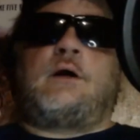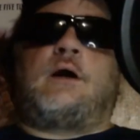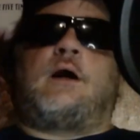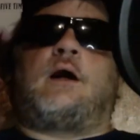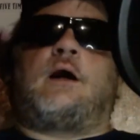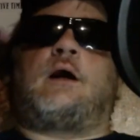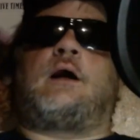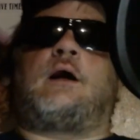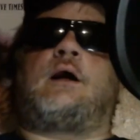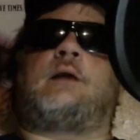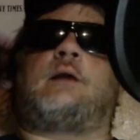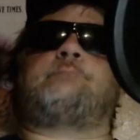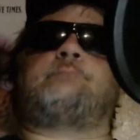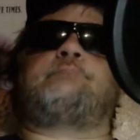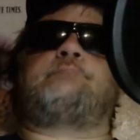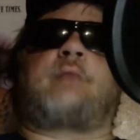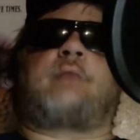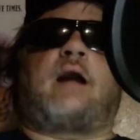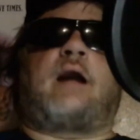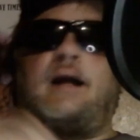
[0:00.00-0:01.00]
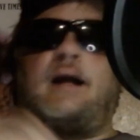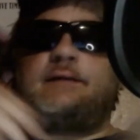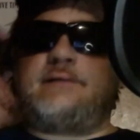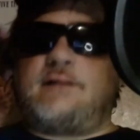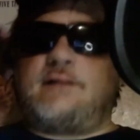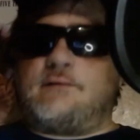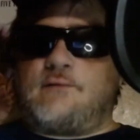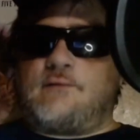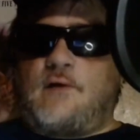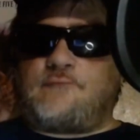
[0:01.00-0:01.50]
I
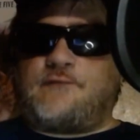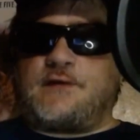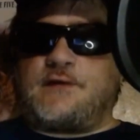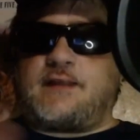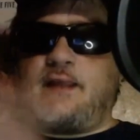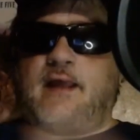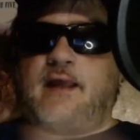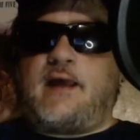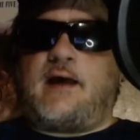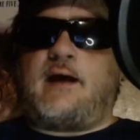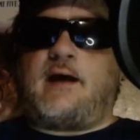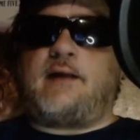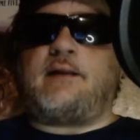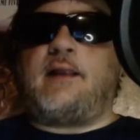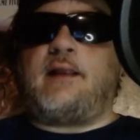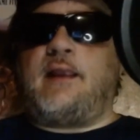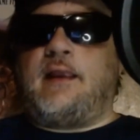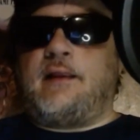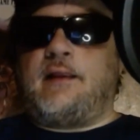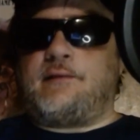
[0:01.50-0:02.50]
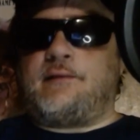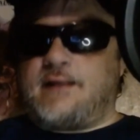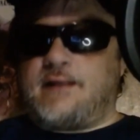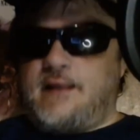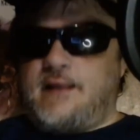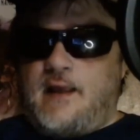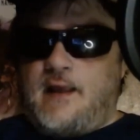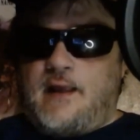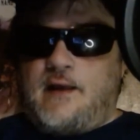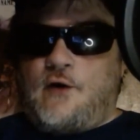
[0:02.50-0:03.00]
did love the cat, and the
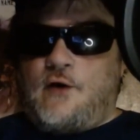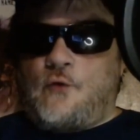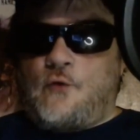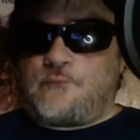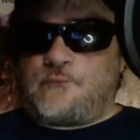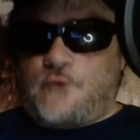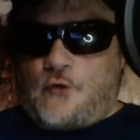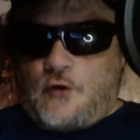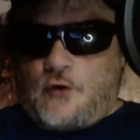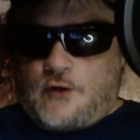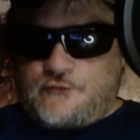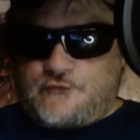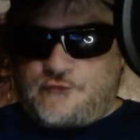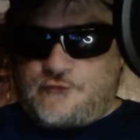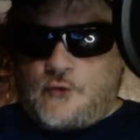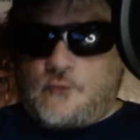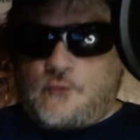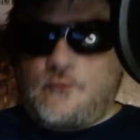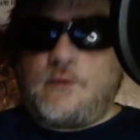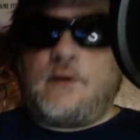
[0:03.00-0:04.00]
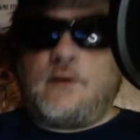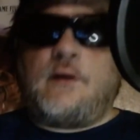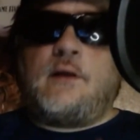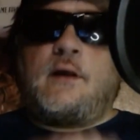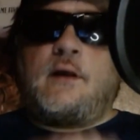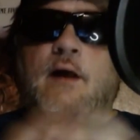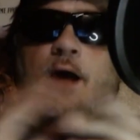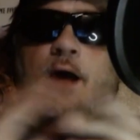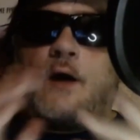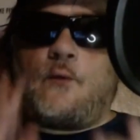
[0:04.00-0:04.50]
cat helped also.
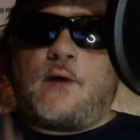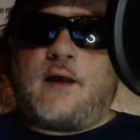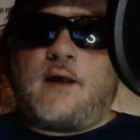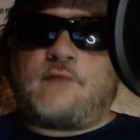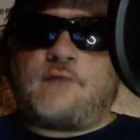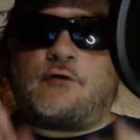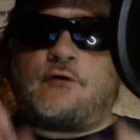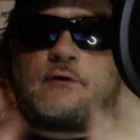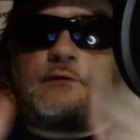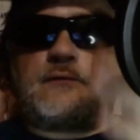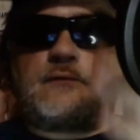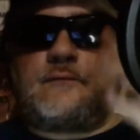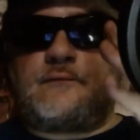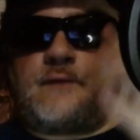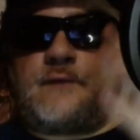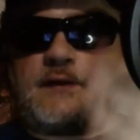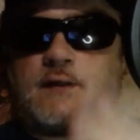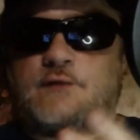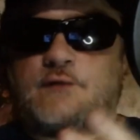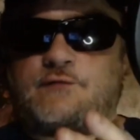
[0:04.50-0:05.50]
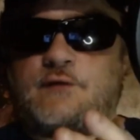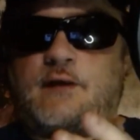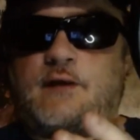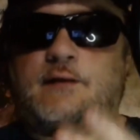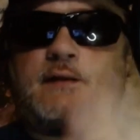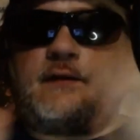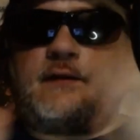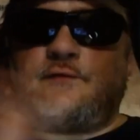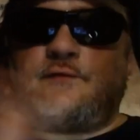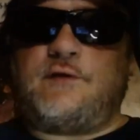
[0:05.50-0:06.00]
However, like I
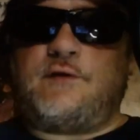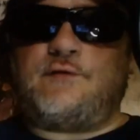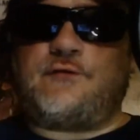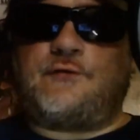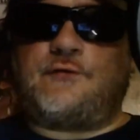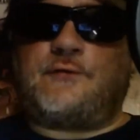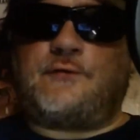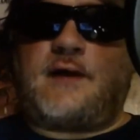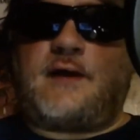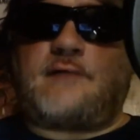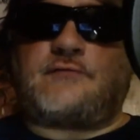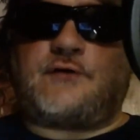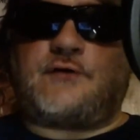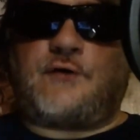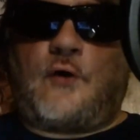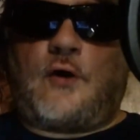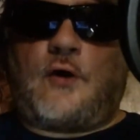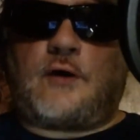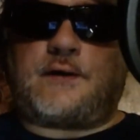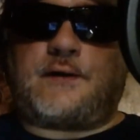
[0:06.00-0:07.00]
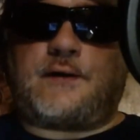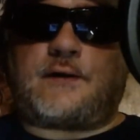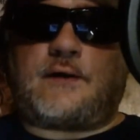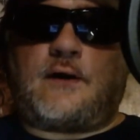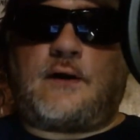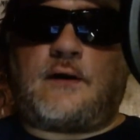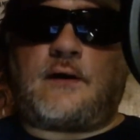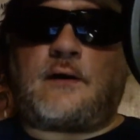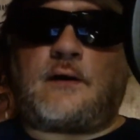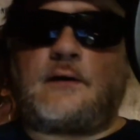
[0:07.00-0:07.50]
said, it's easier to have a dog in a
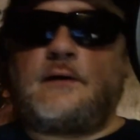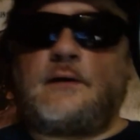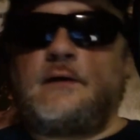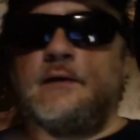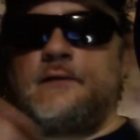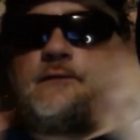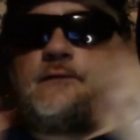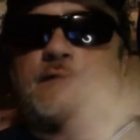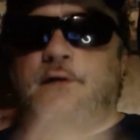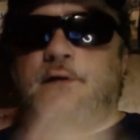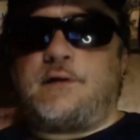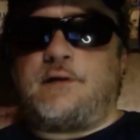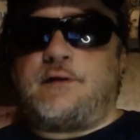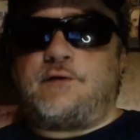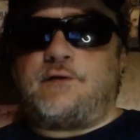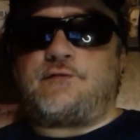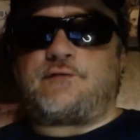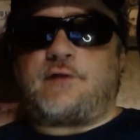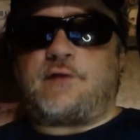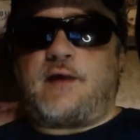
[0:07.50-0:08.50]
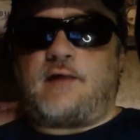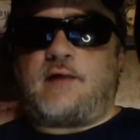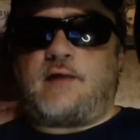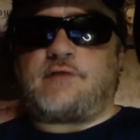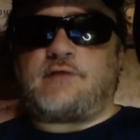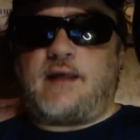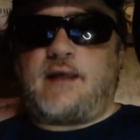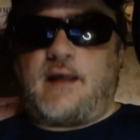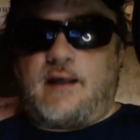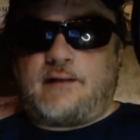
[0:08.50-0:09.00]
car than it is to have a
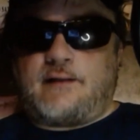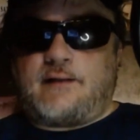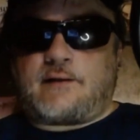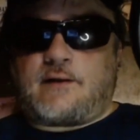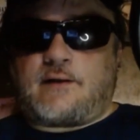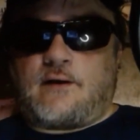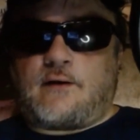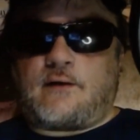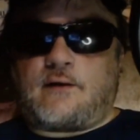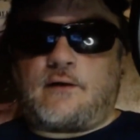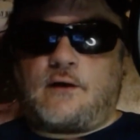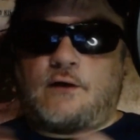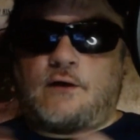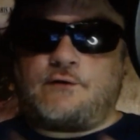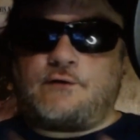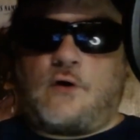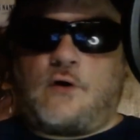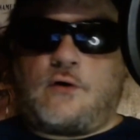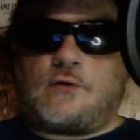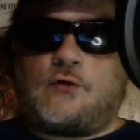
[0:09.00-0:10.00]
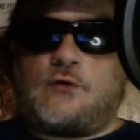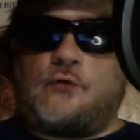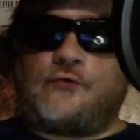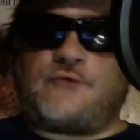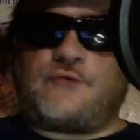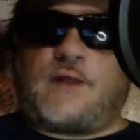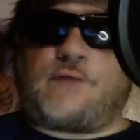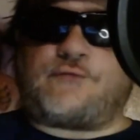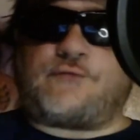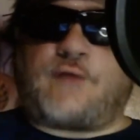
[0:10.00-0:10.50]
cat in a car. A dog
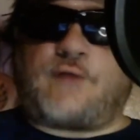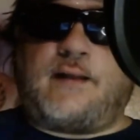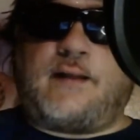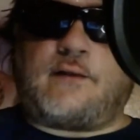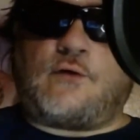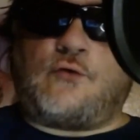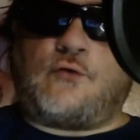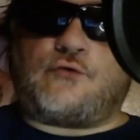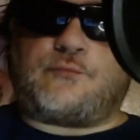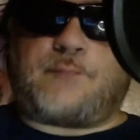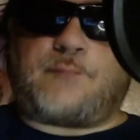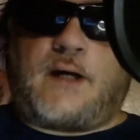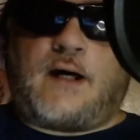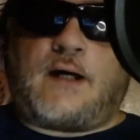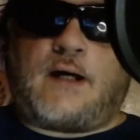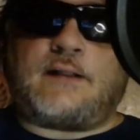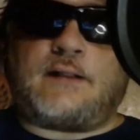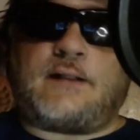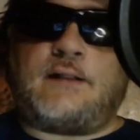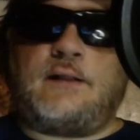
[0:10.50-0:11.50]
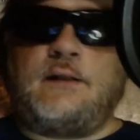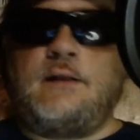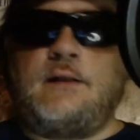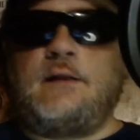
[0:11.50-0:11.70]
goes outside and goes potty.